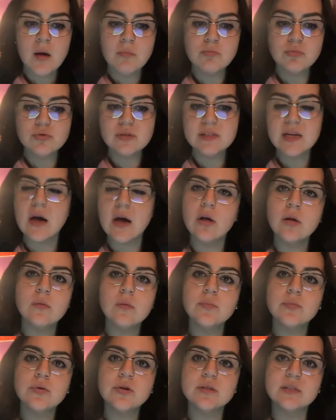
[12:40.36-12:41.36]

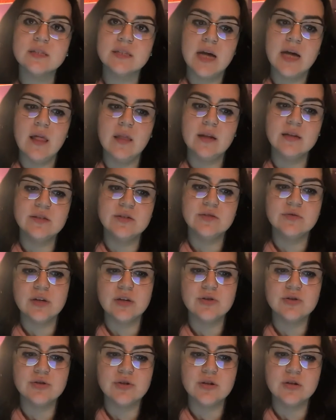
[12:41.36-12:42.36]
Modal personality
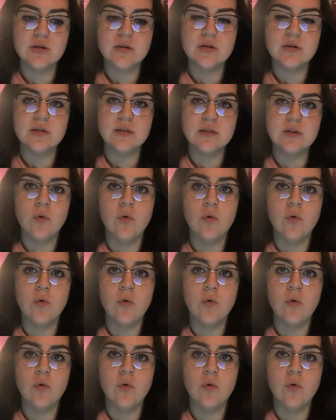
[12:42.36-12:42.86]
structure